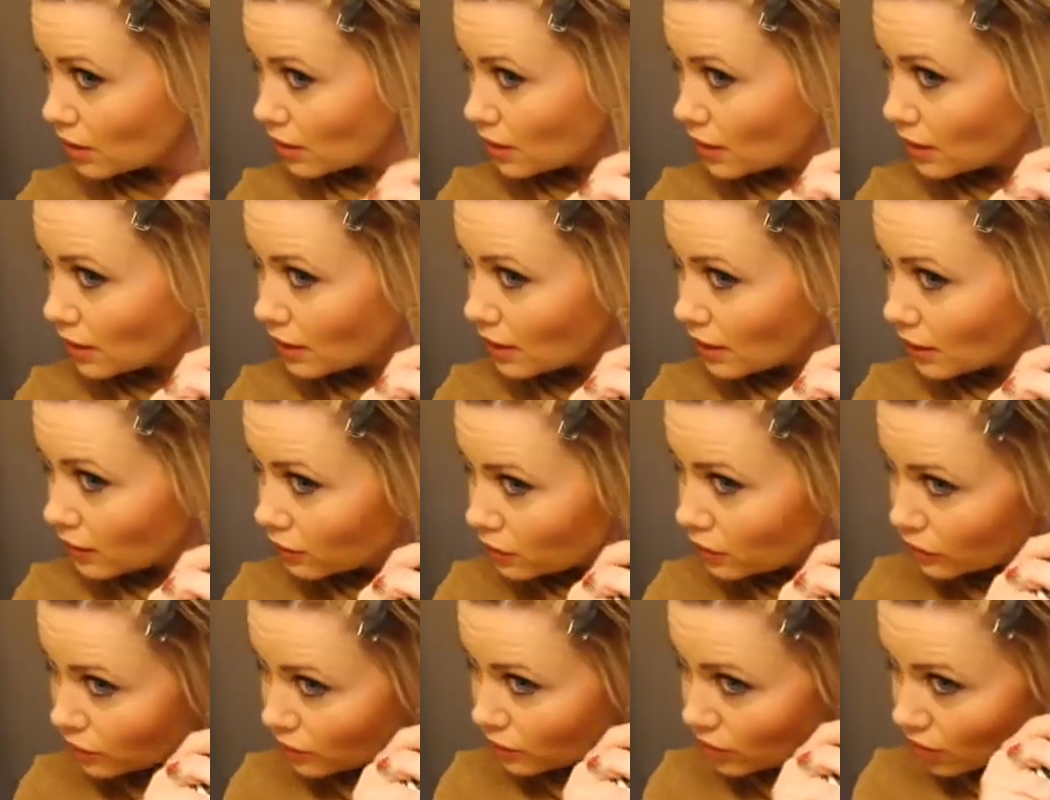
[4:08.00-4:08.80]
And again,
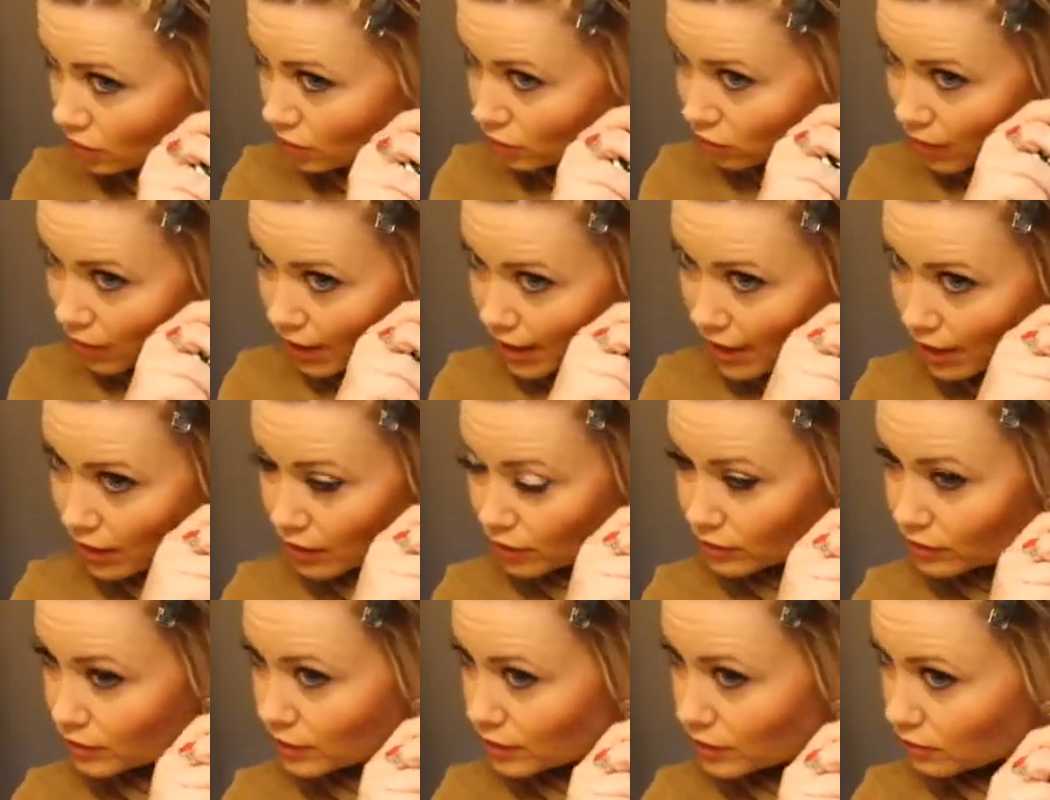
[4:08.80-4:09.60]
just go
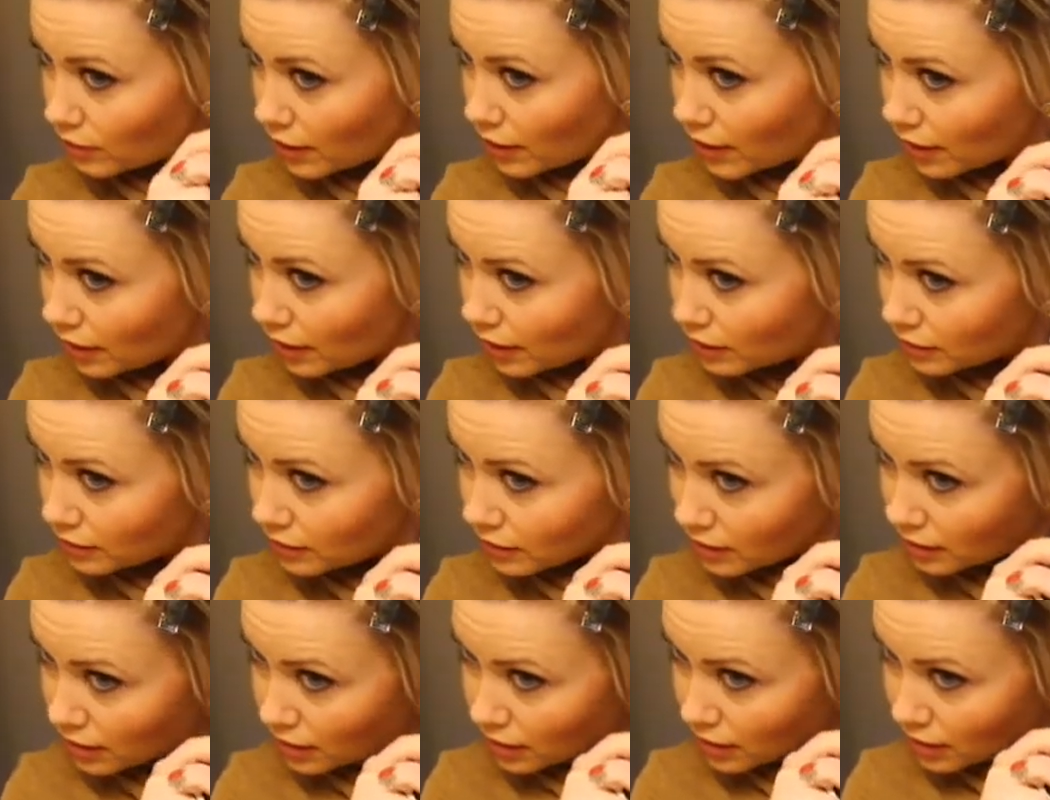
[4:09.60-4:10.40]
round and round.
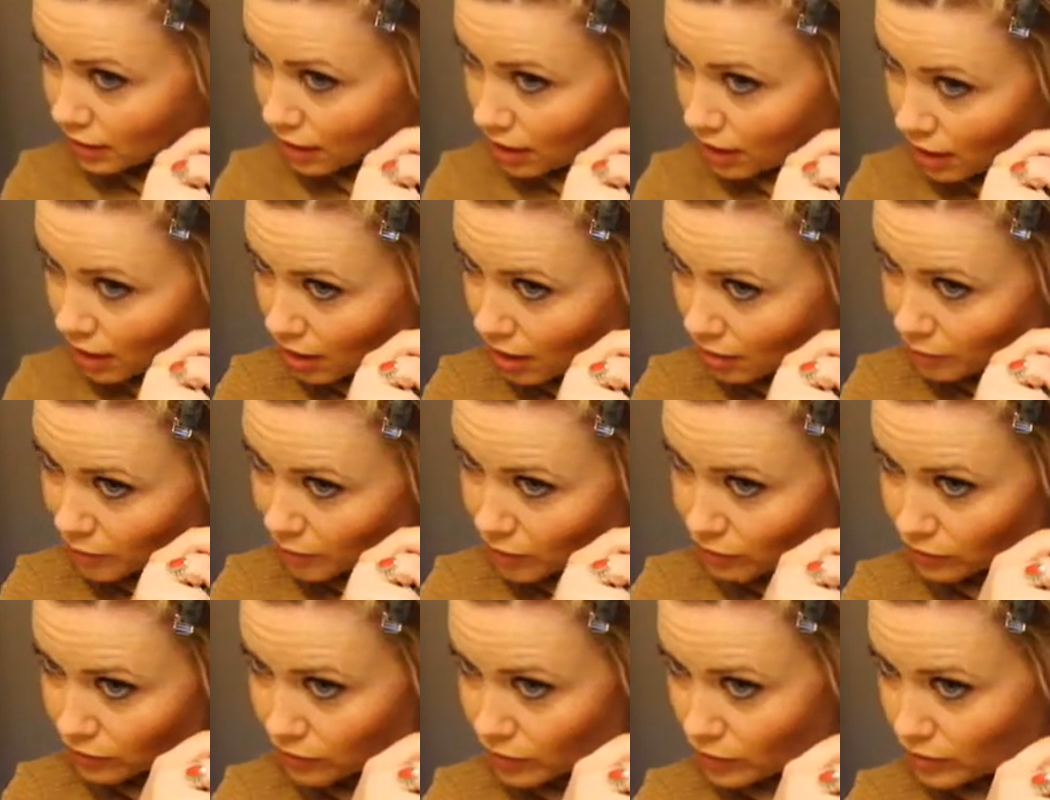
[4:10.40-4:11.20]

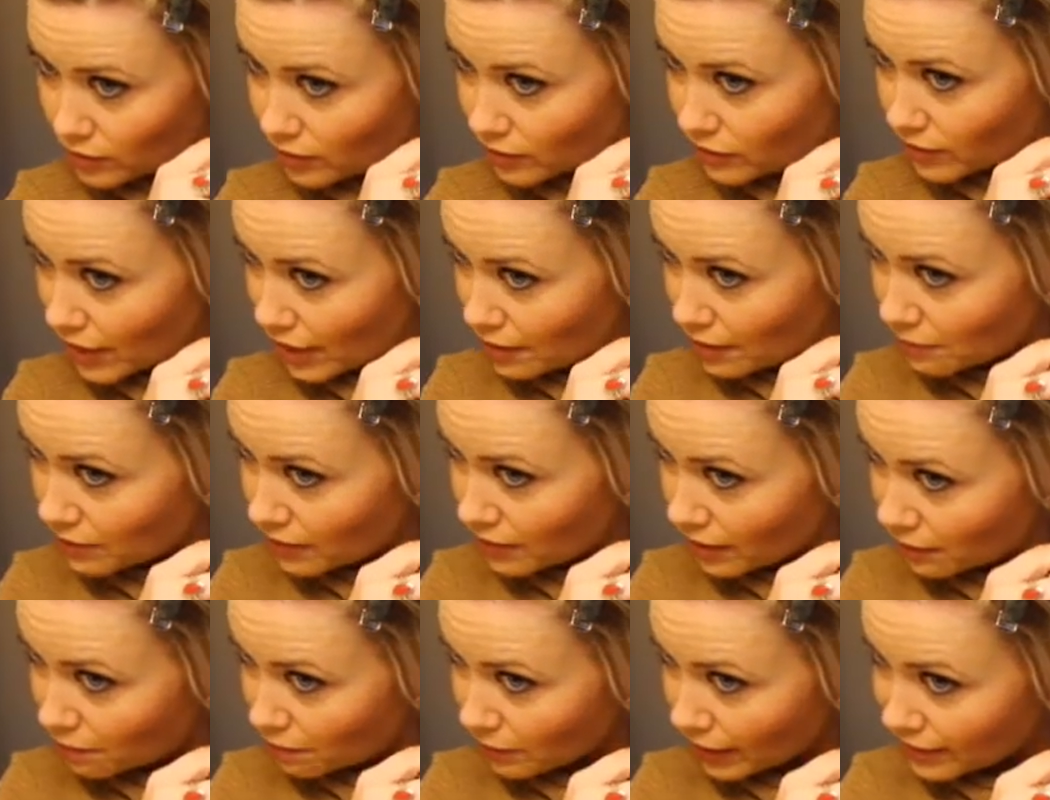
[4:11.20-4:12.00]
You do the same
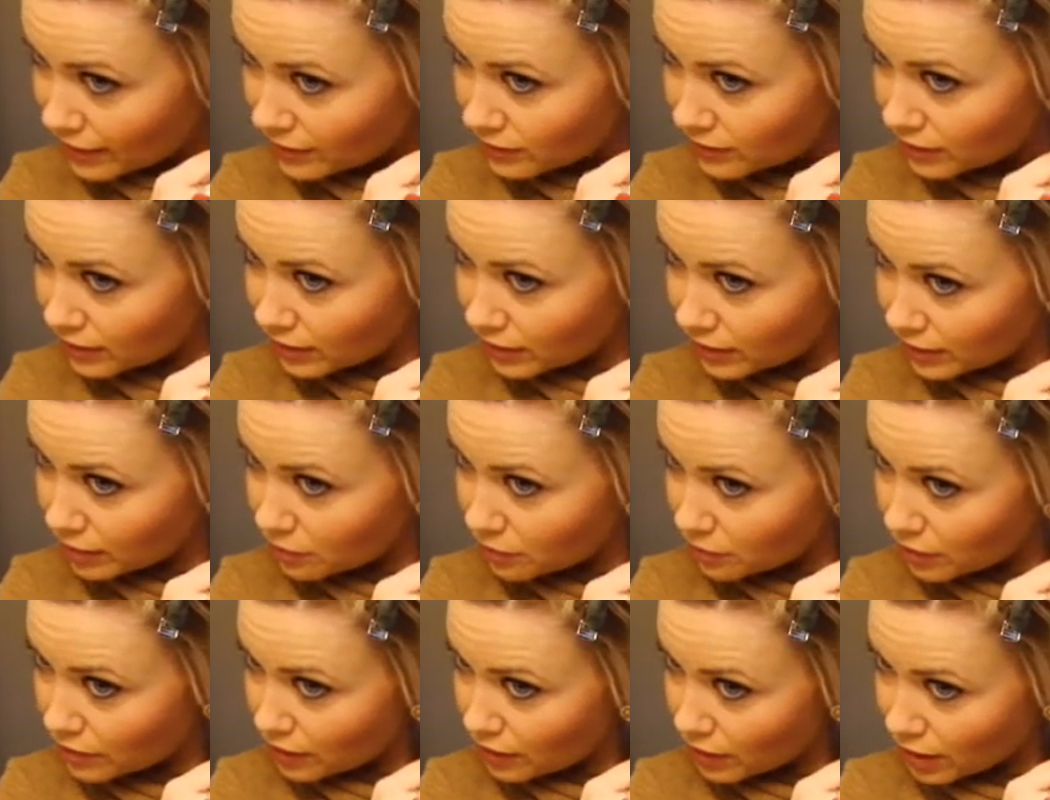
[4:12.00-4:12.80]
thing basically
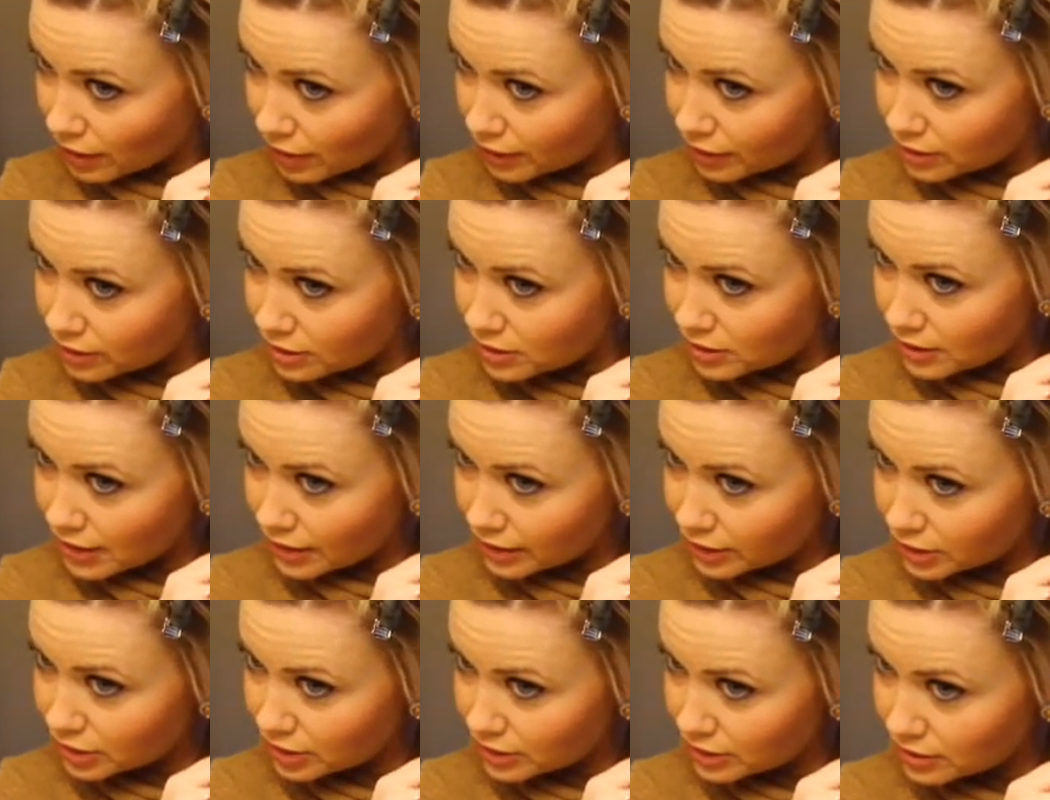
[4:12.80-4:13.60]
with all your
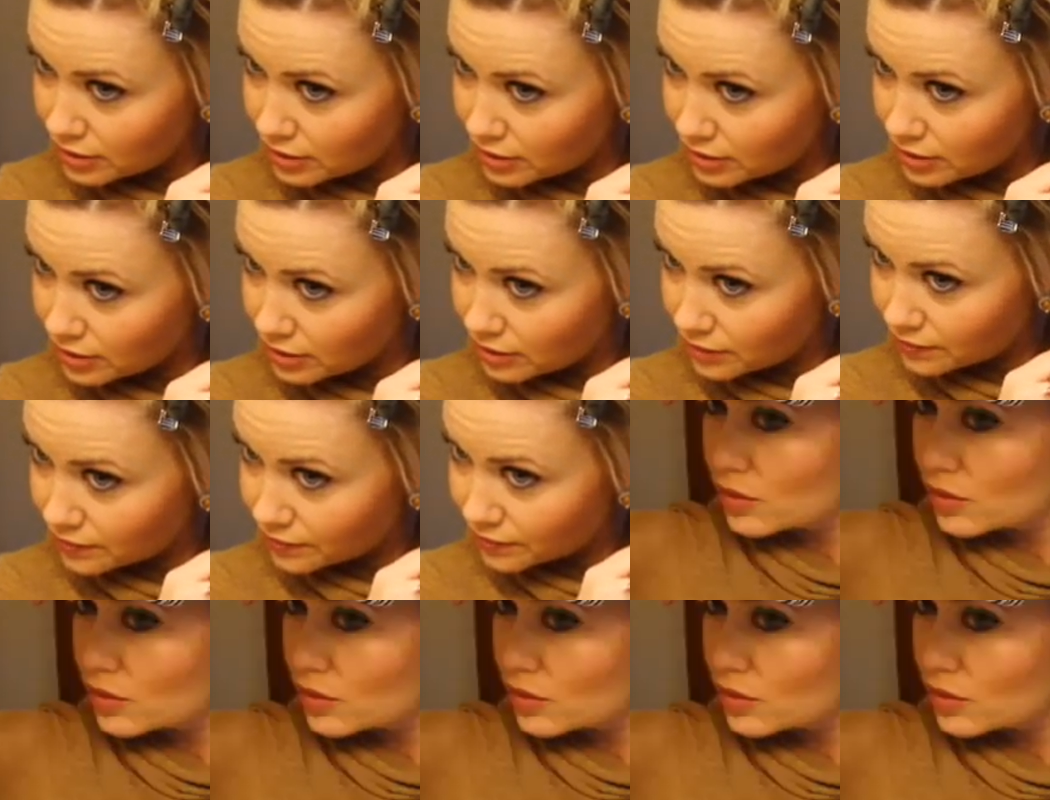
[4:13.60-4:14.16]
sections.